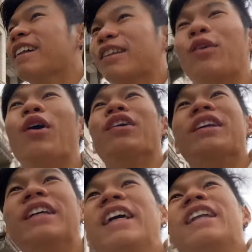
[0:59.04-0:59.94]
the
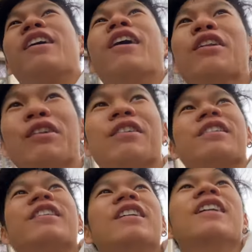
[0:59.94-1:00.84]
quality and
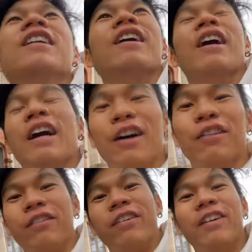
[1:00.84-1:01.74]
colors
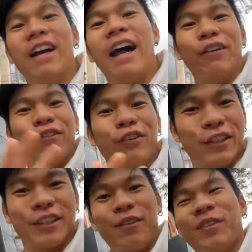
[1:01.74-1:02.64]
of how the
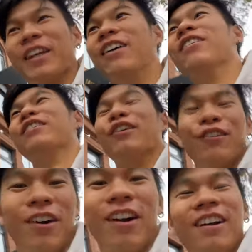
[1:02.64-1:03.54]
footage is coming out so
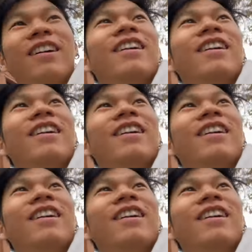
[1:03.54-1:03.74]
far.